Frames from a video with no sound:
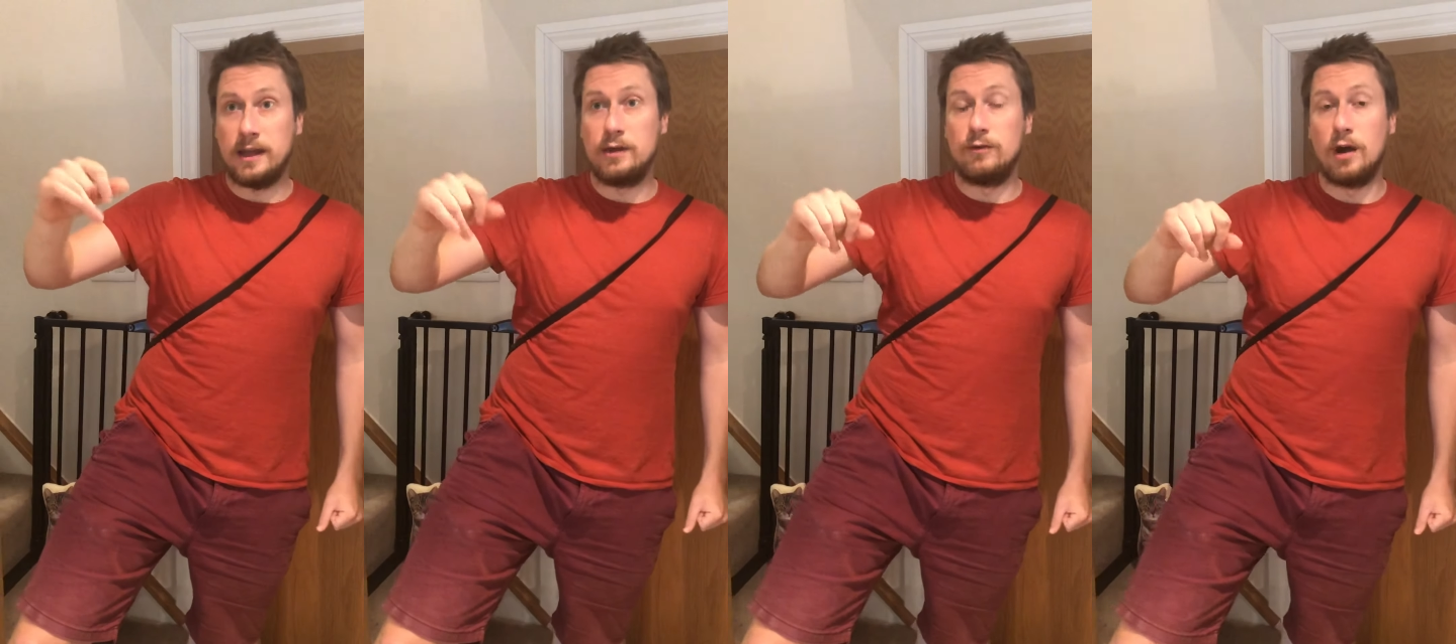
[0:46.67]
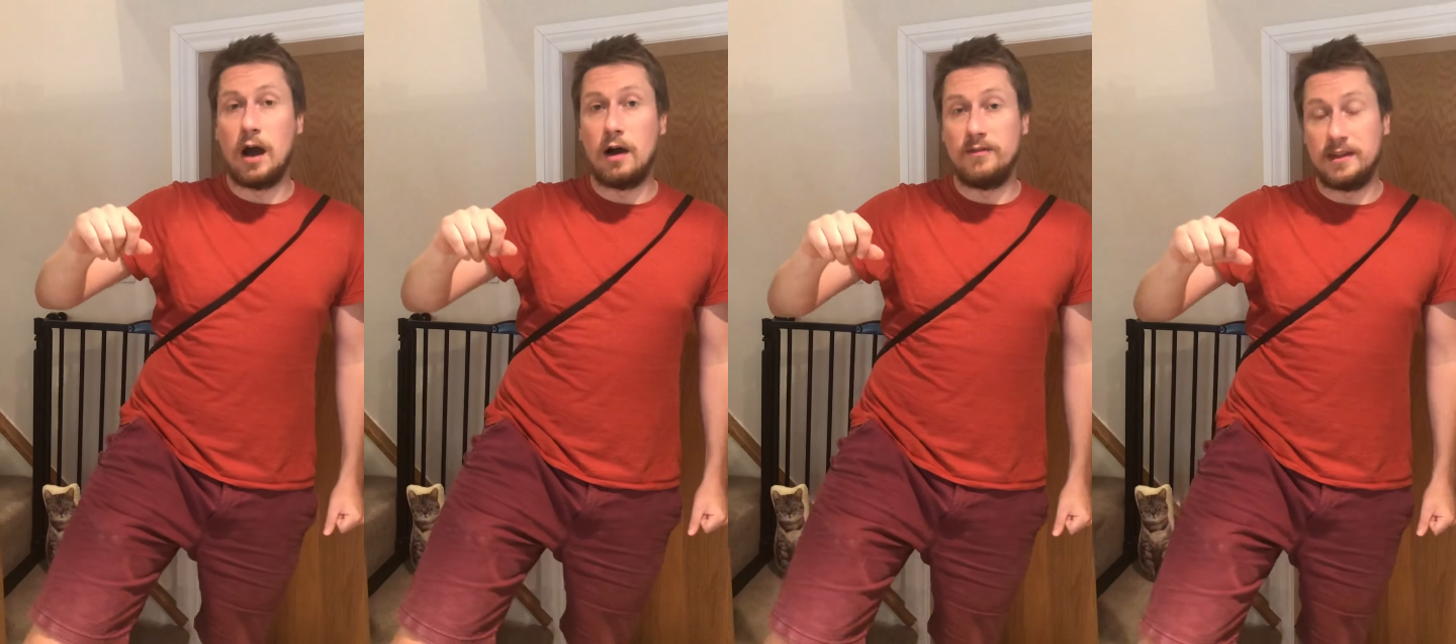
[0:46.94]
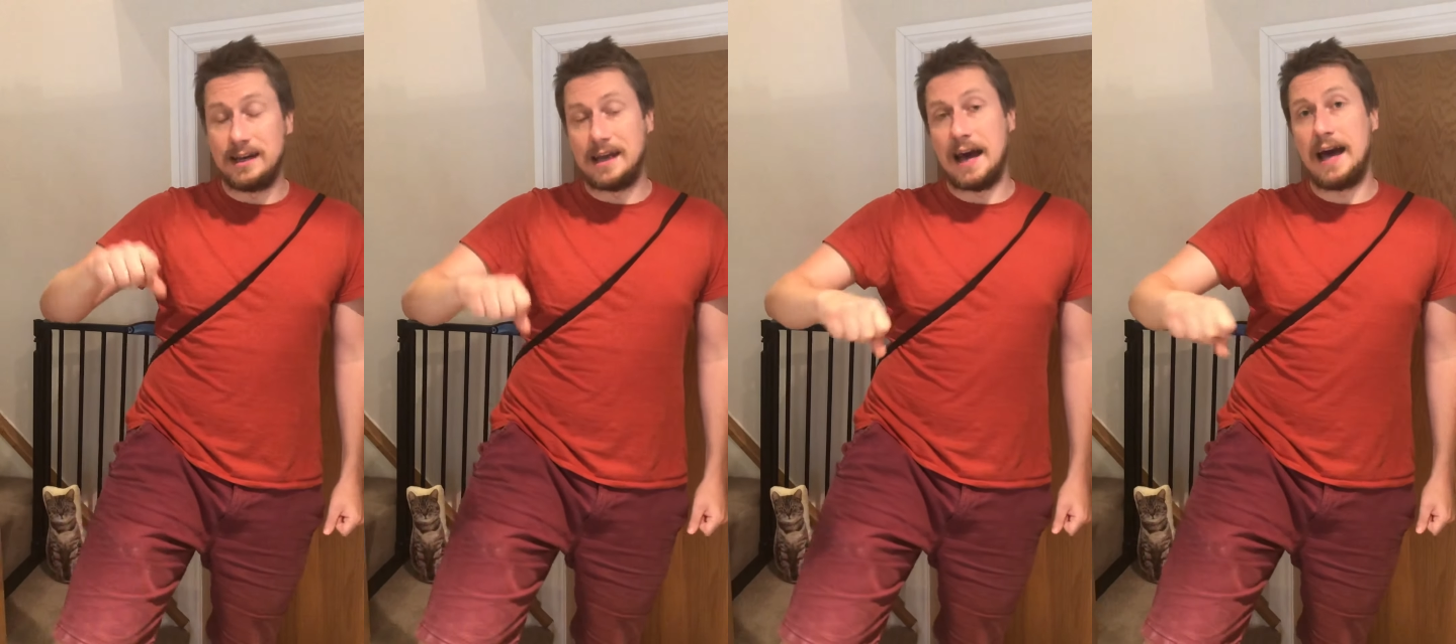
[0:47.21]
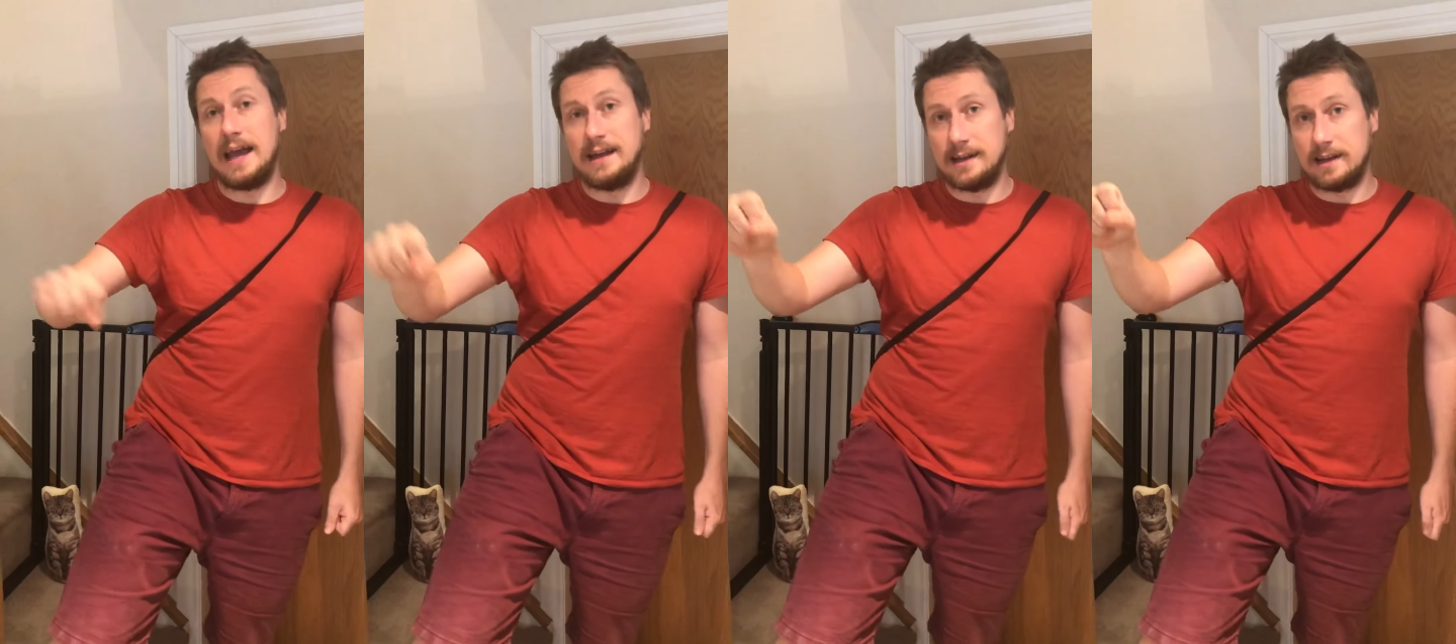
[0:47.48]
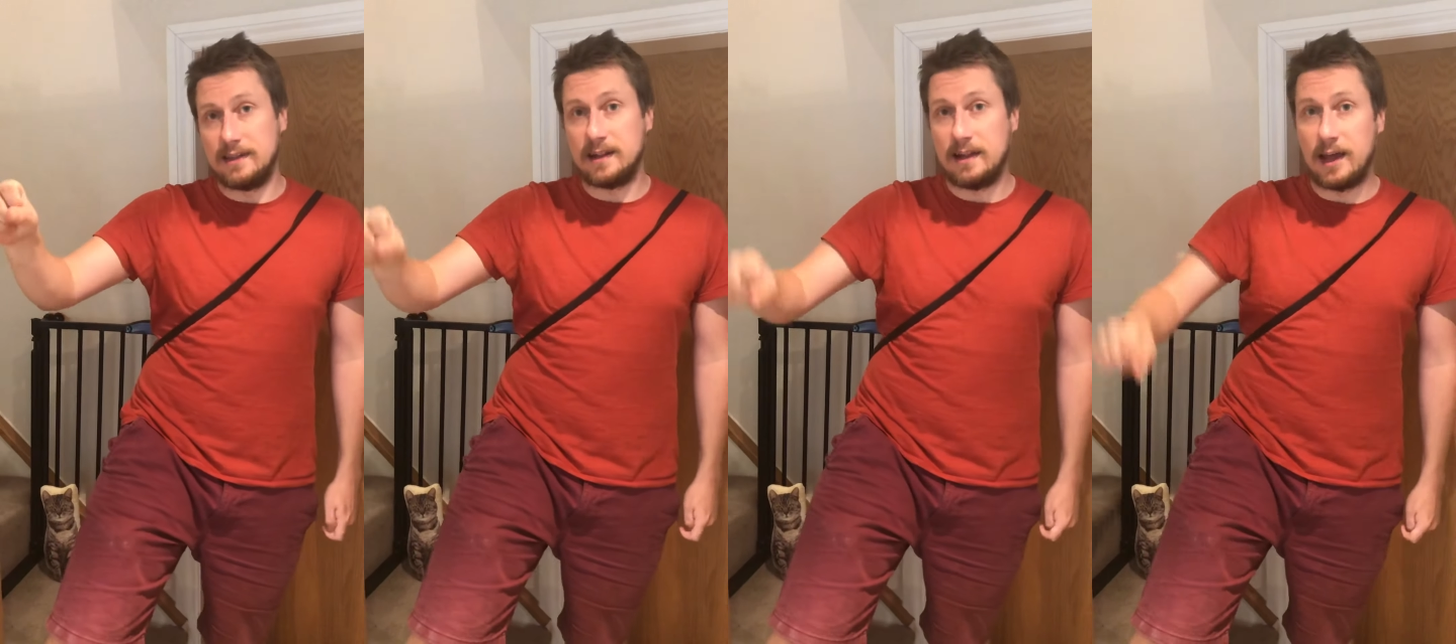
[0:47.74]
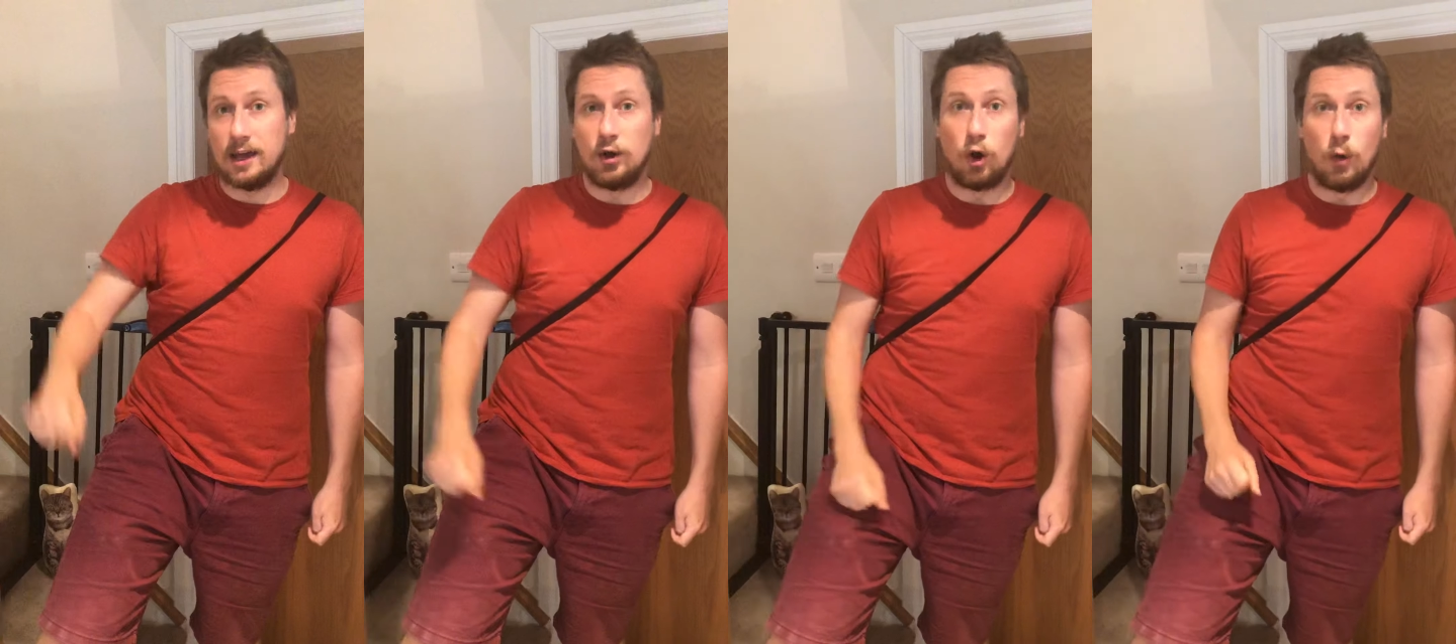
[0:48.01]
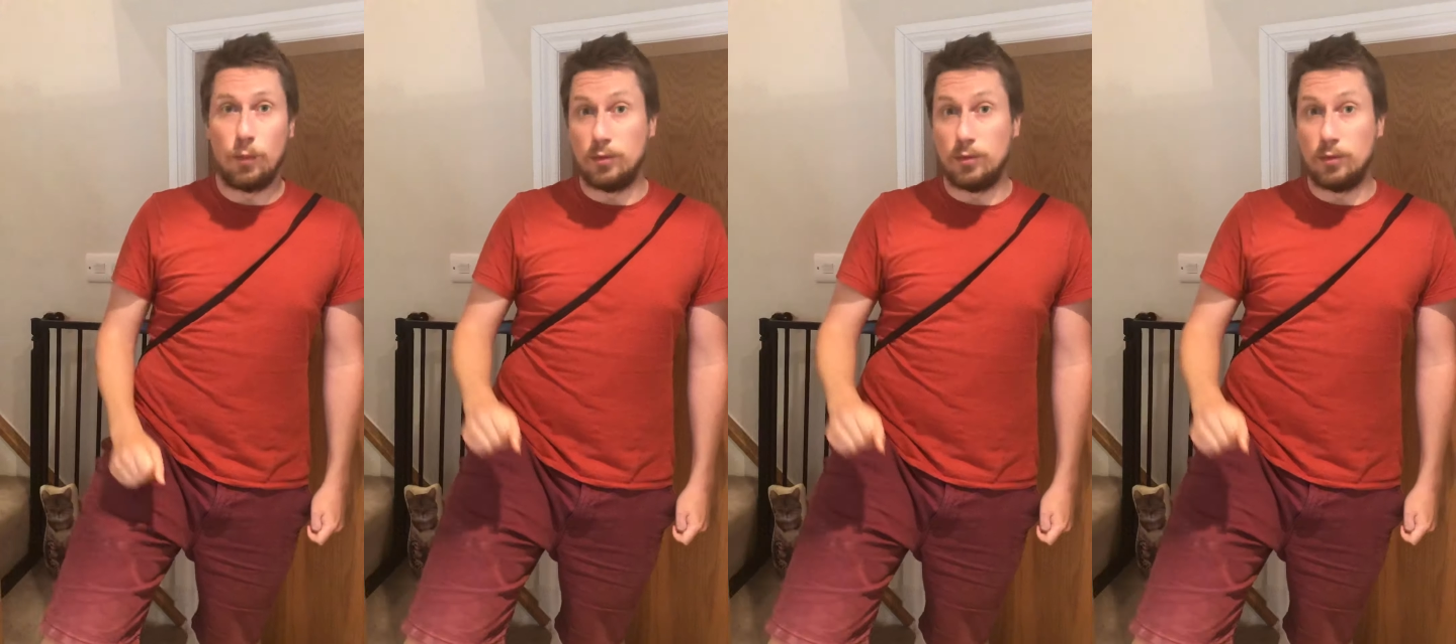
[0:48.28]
and rather than guiding the client up,